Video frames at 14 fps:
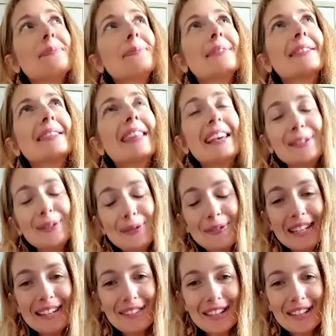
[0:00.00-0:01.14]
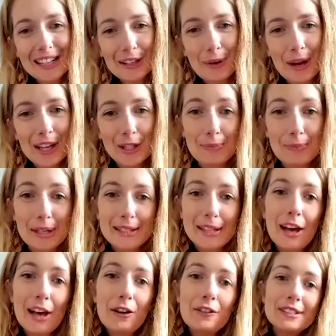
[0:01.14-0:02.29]
That's a really, really good question, because
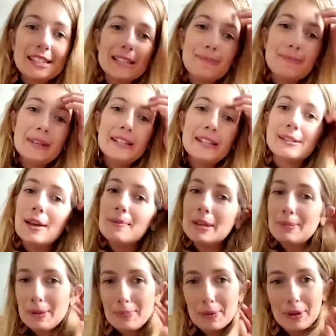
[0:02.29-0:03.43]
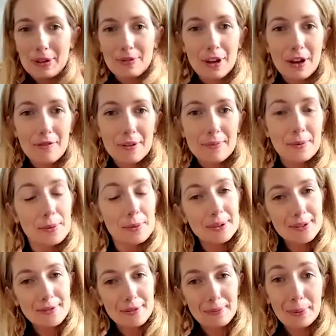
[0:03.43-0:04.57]
I obviously meet so many people who've come from all
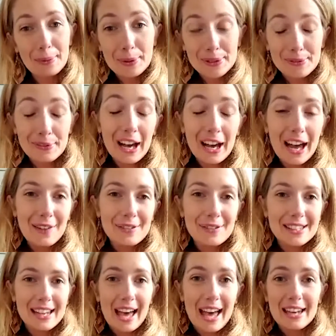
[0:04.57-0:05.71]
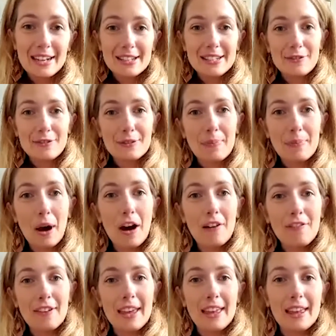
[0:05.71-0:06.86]
different walks of life and had a different
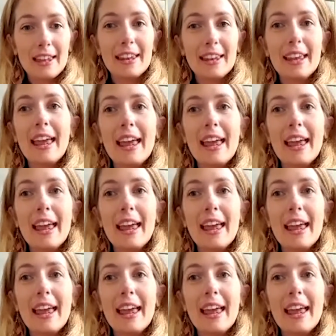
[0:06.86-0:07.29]
path in,